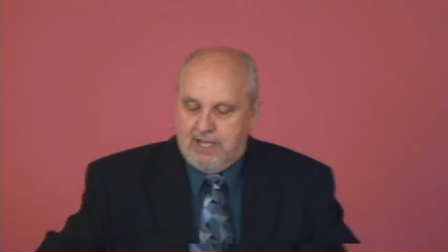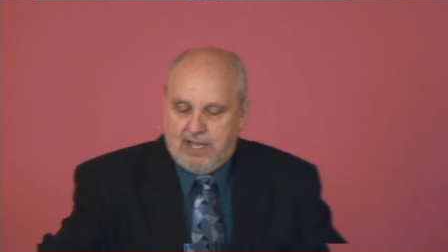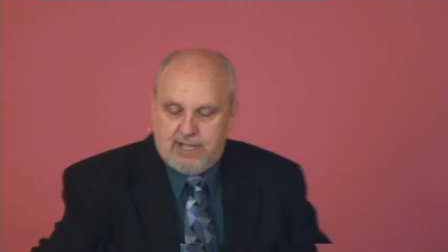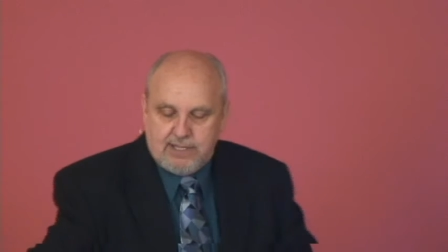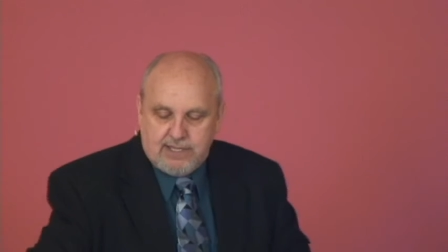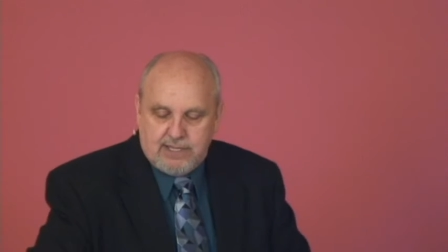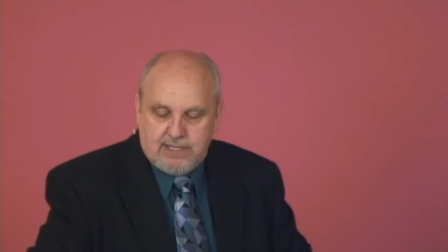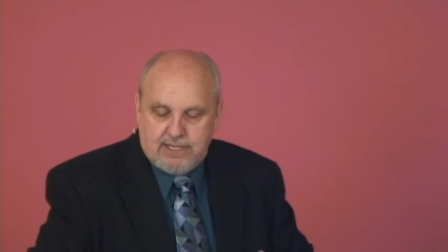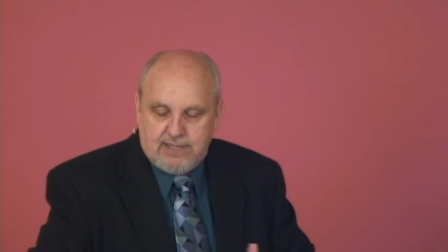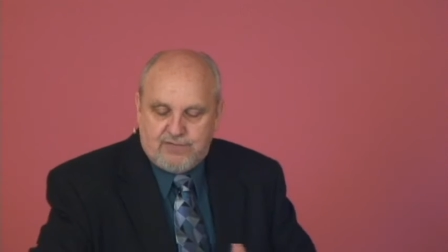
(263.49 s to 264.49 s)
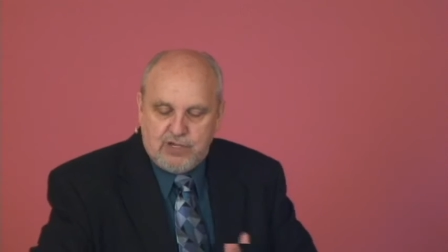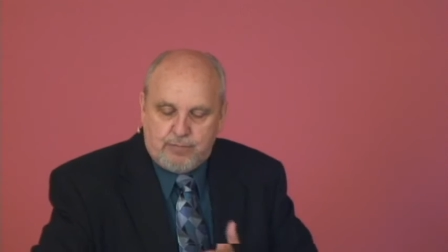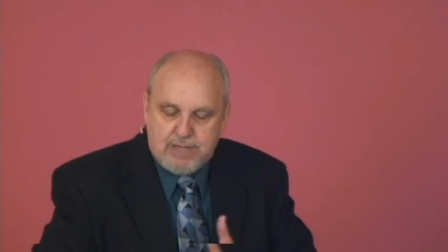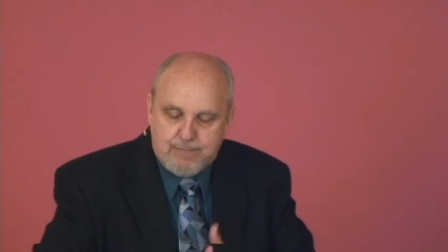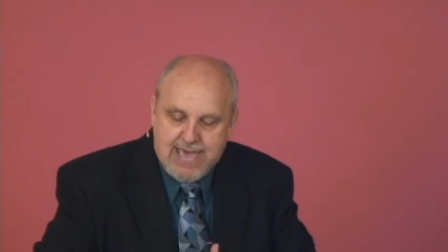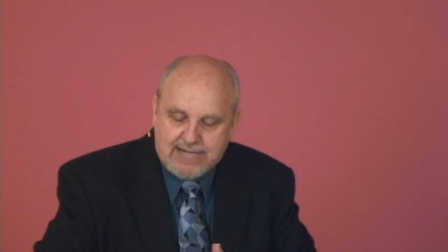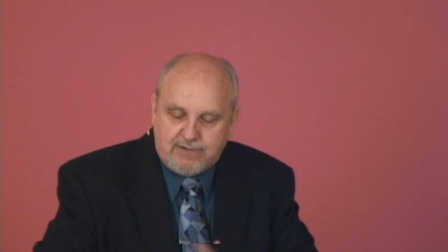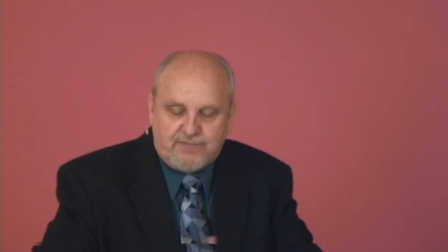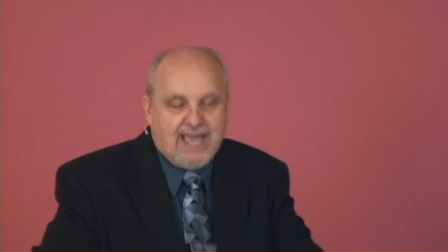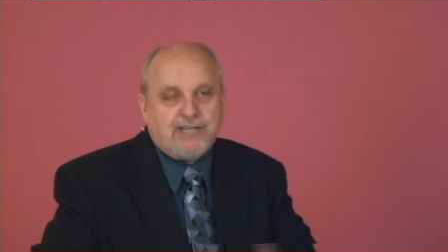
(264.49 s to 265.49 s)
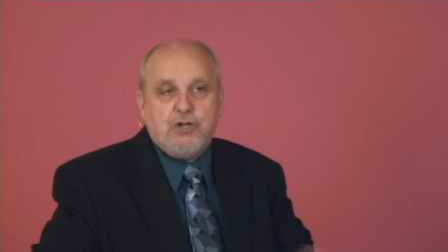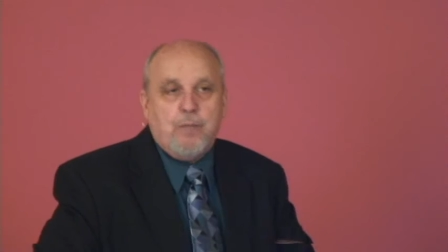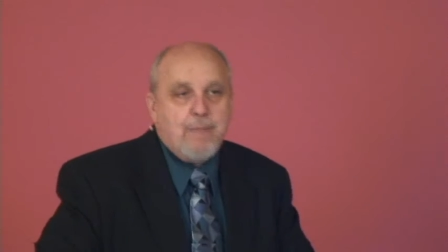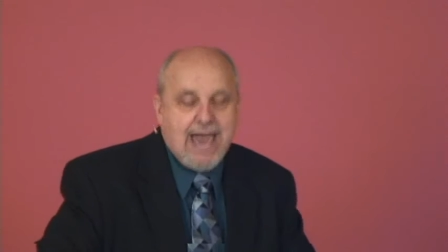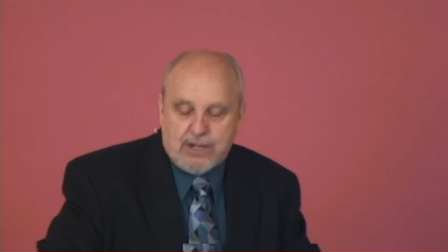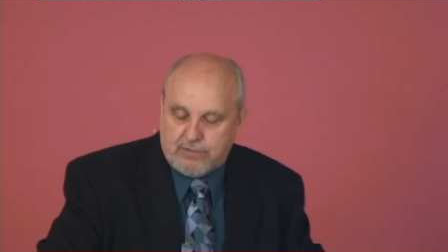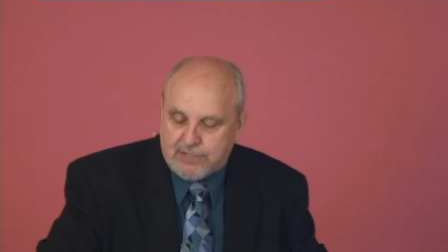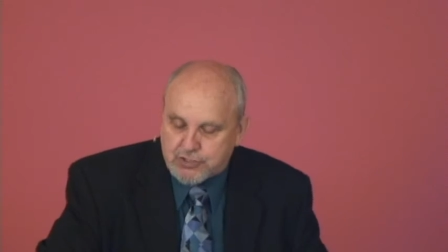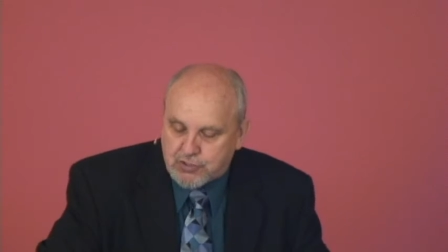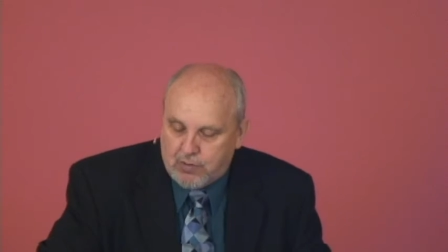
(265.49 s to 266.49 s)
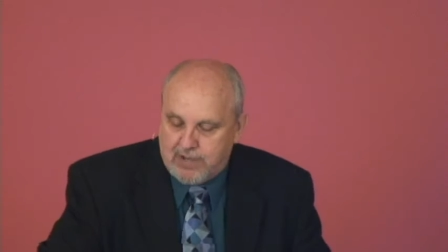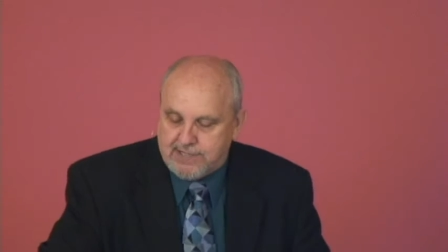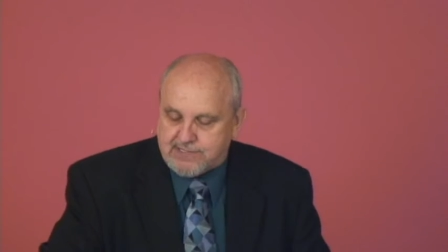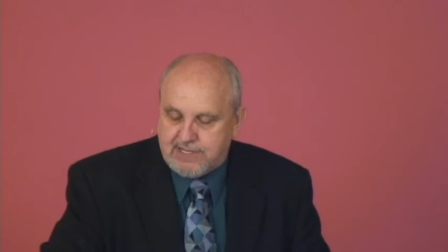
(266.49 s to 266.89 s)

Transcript: Uh, if he'll be magnified no matter the choice,